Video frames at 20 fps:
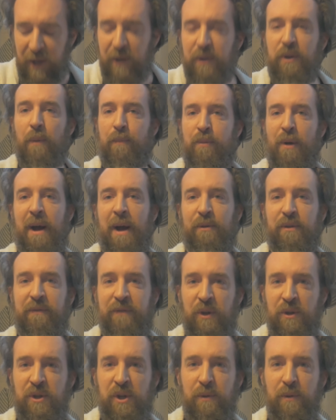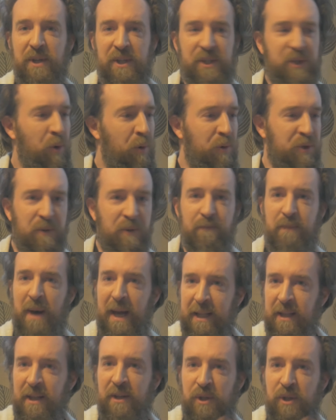you're proud of your new distortion
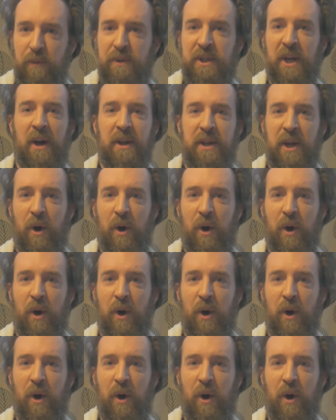pedal and you turn